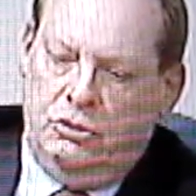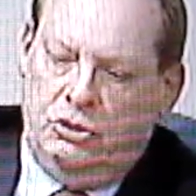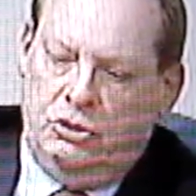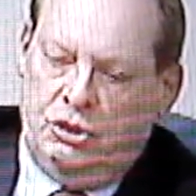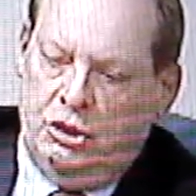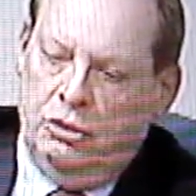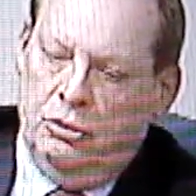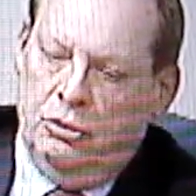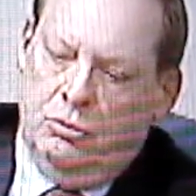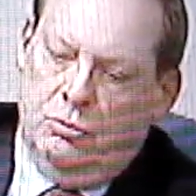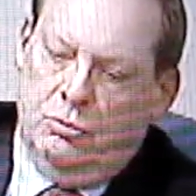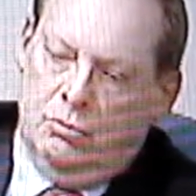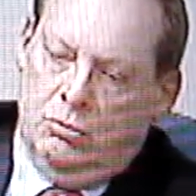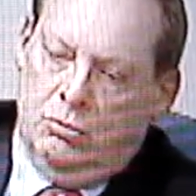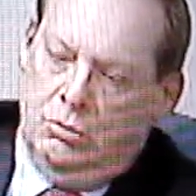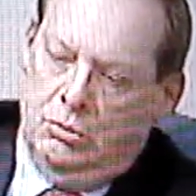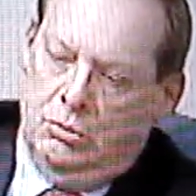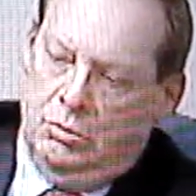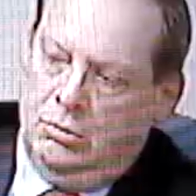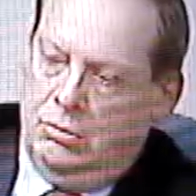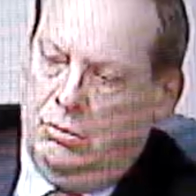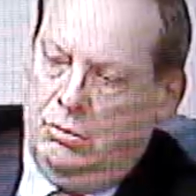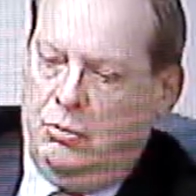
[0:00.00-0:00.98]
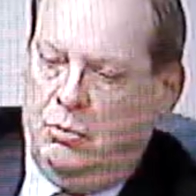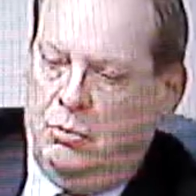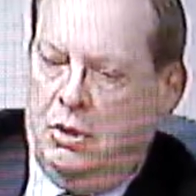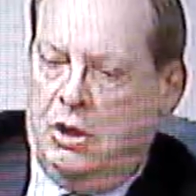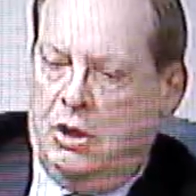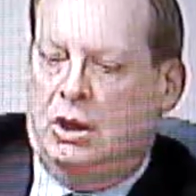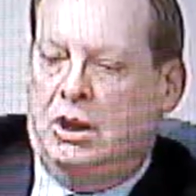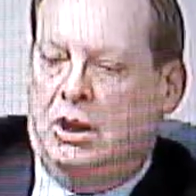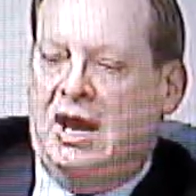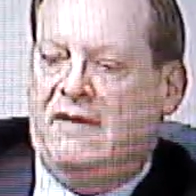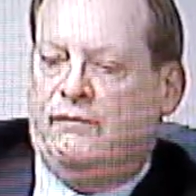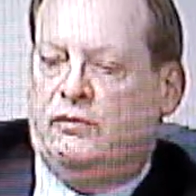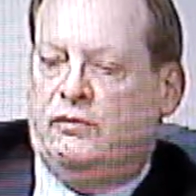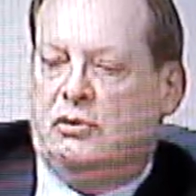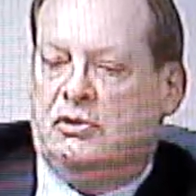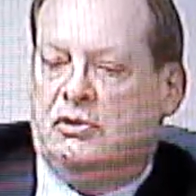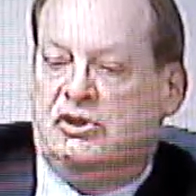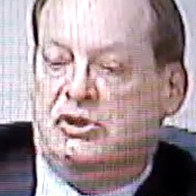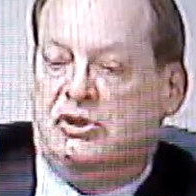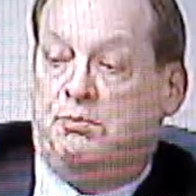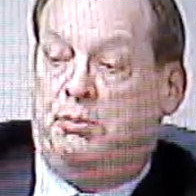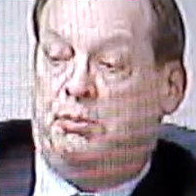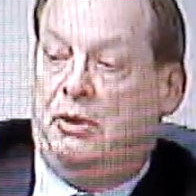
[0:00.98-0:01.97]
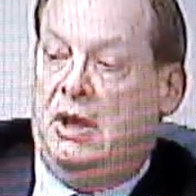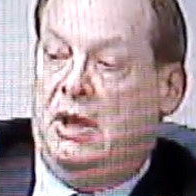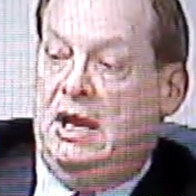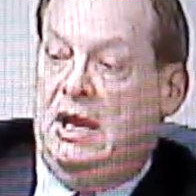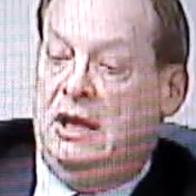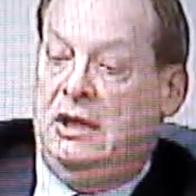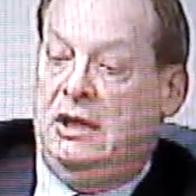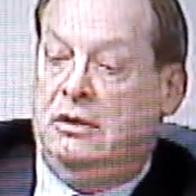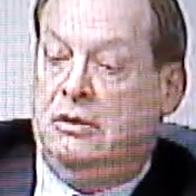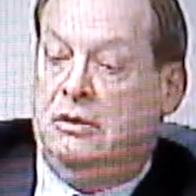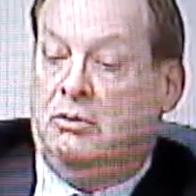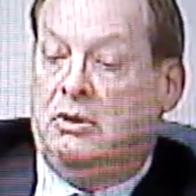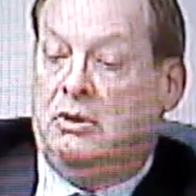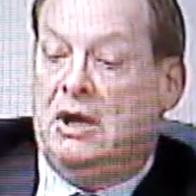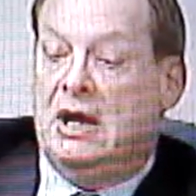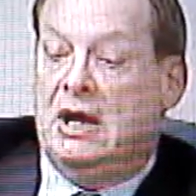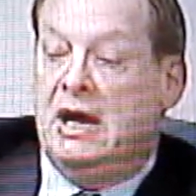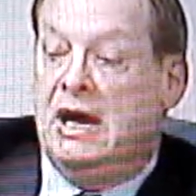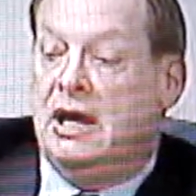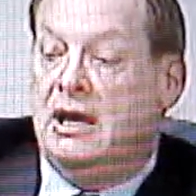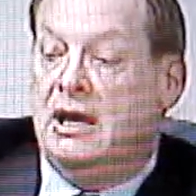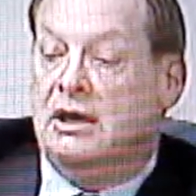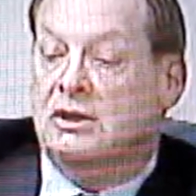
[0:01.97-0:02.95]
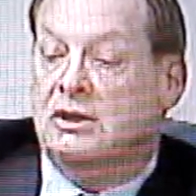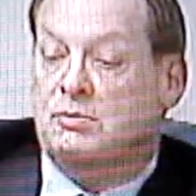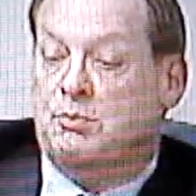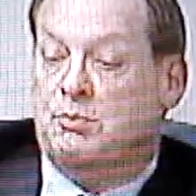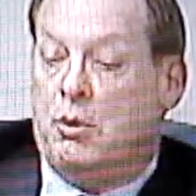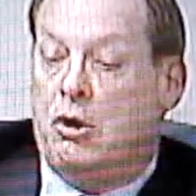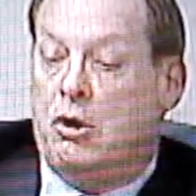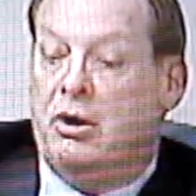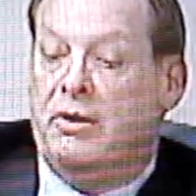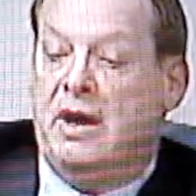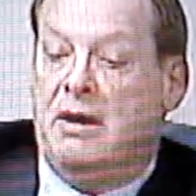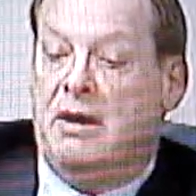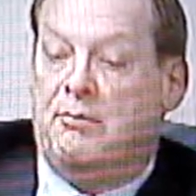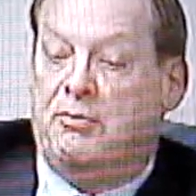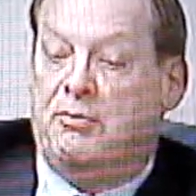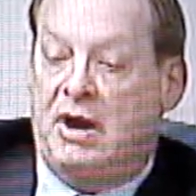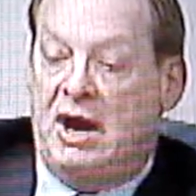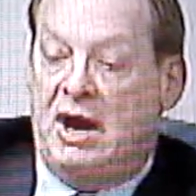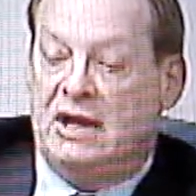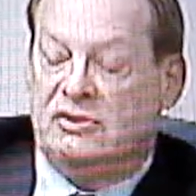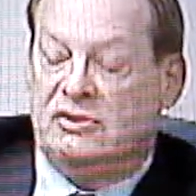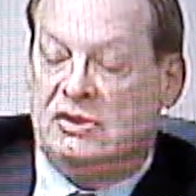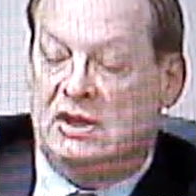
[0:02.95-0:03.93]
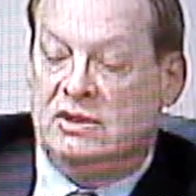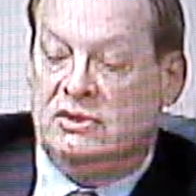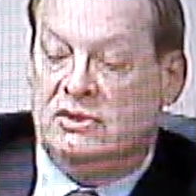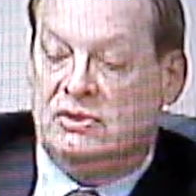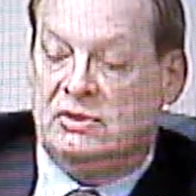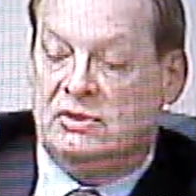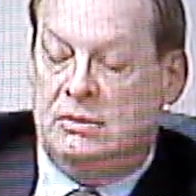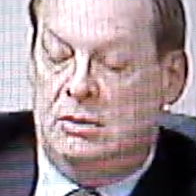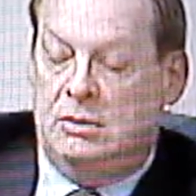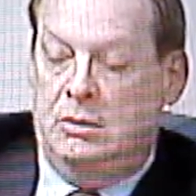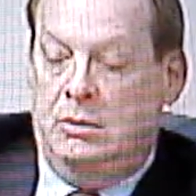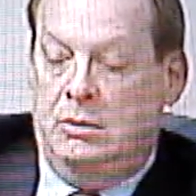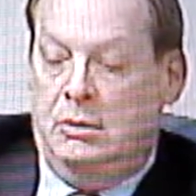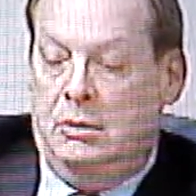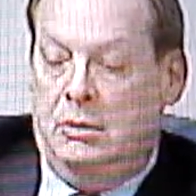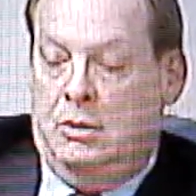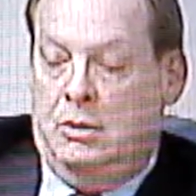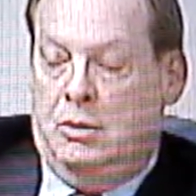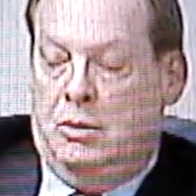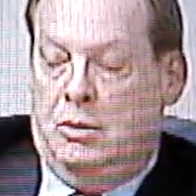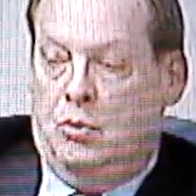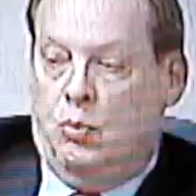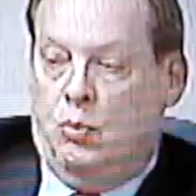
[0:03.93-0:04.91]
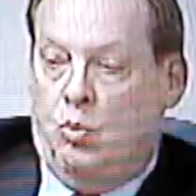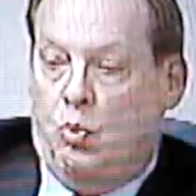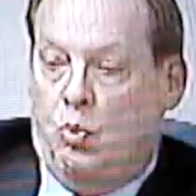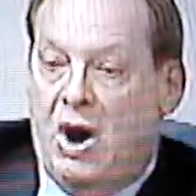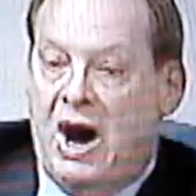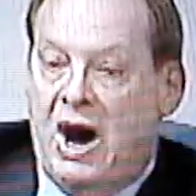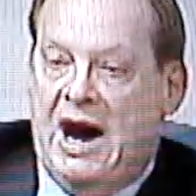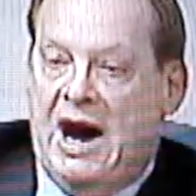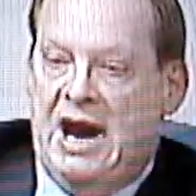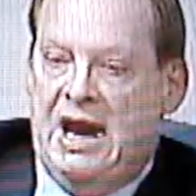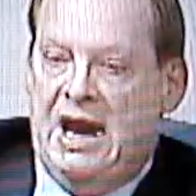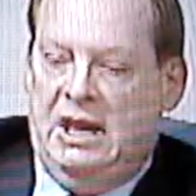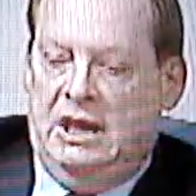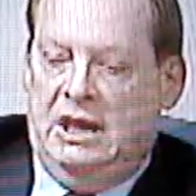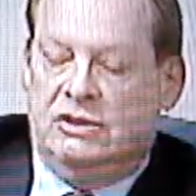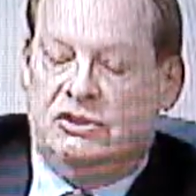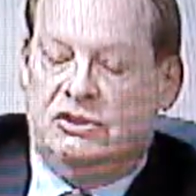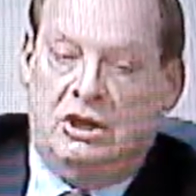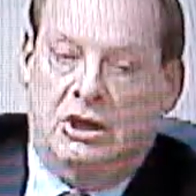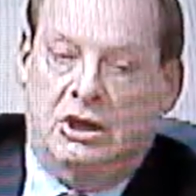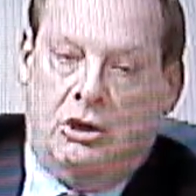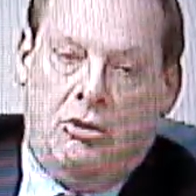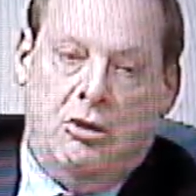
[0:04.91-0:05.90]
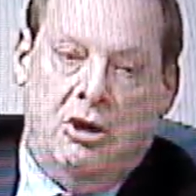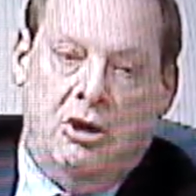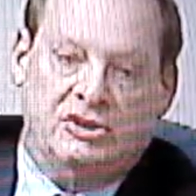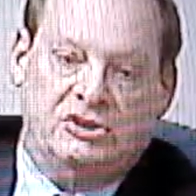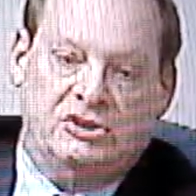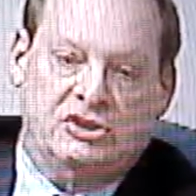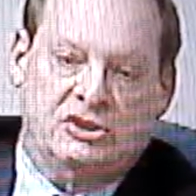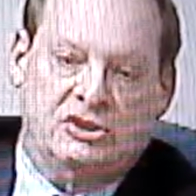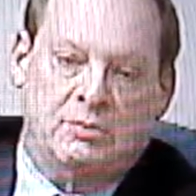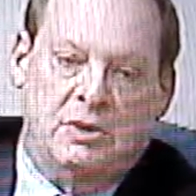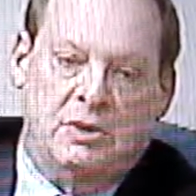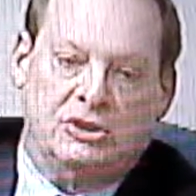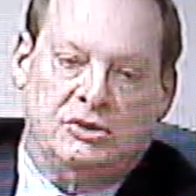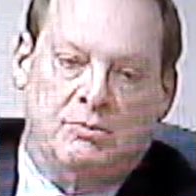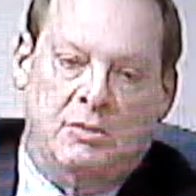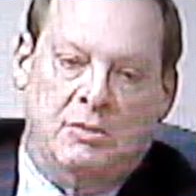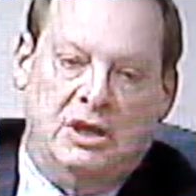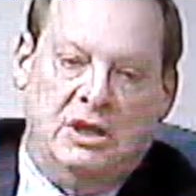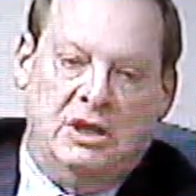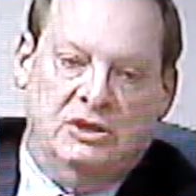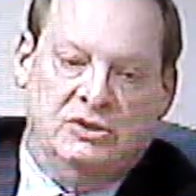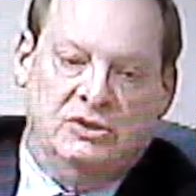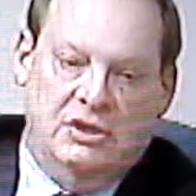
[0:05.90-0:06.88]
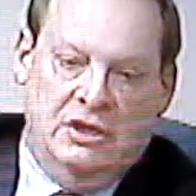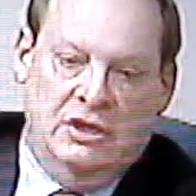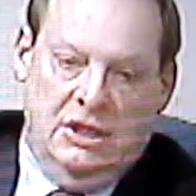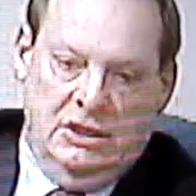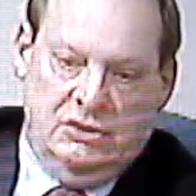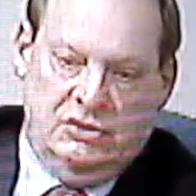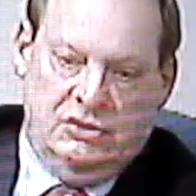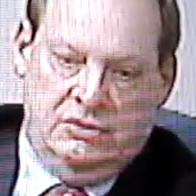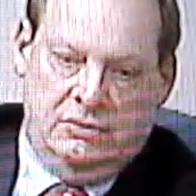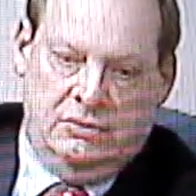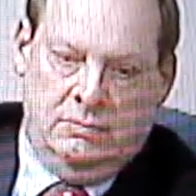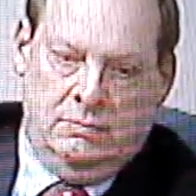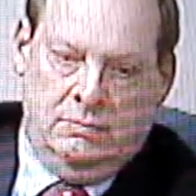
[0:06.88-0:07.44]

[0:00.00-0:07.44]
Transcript: 2, we're going to have to explain, as part of that process, why it's going to cost as much money as it is.